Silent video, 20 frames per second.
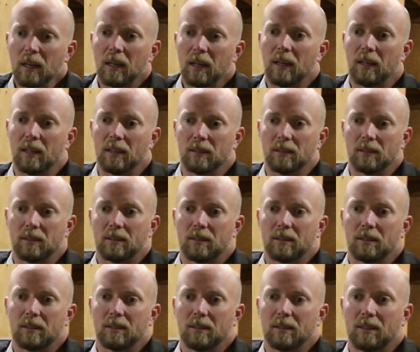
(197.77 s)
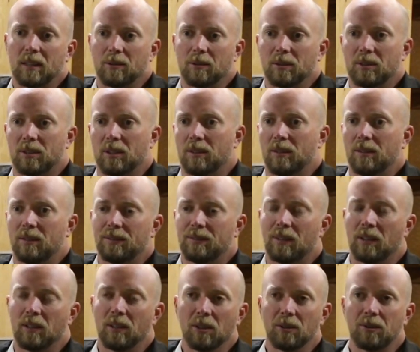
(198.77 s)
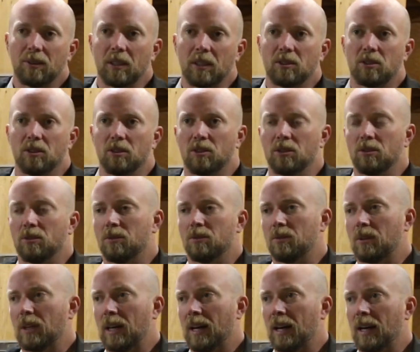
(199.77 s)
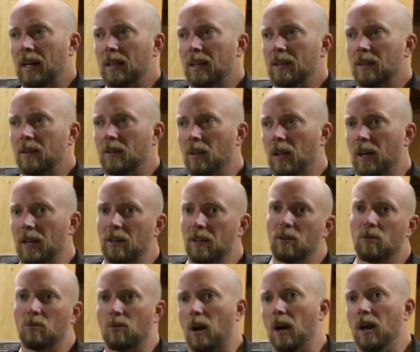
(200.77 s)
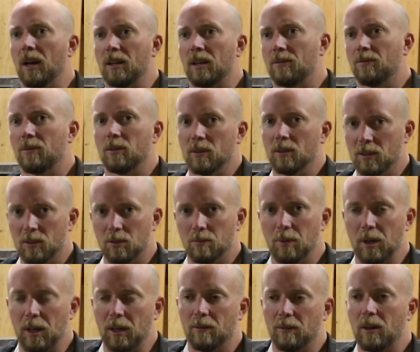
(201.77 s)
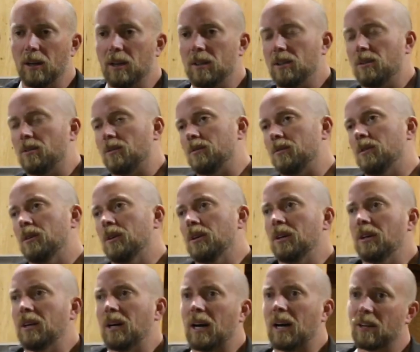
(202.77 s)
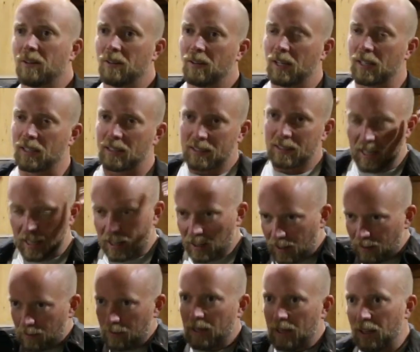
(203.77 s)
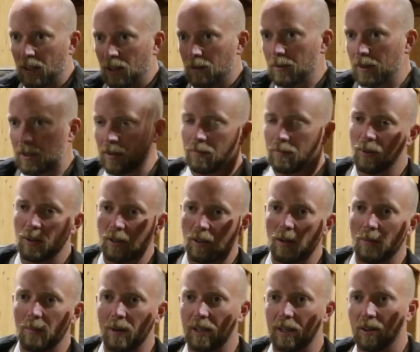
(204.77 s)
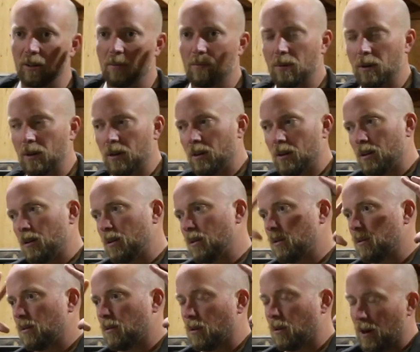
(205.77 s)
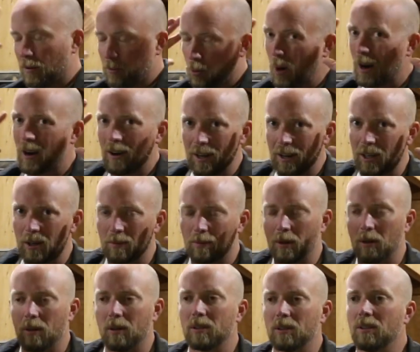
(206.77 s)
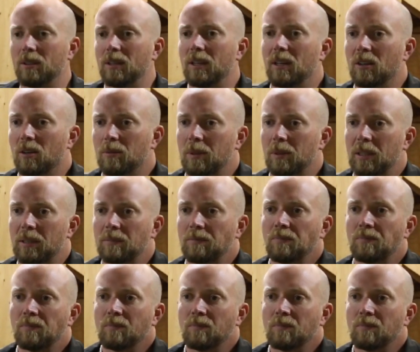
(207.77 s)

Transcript: is there's a, the little things you do that are like grind for a little bit, right? You don't, I don't like taking off my helmet, putting on my ear pro, or wearing ear pro under the helmet.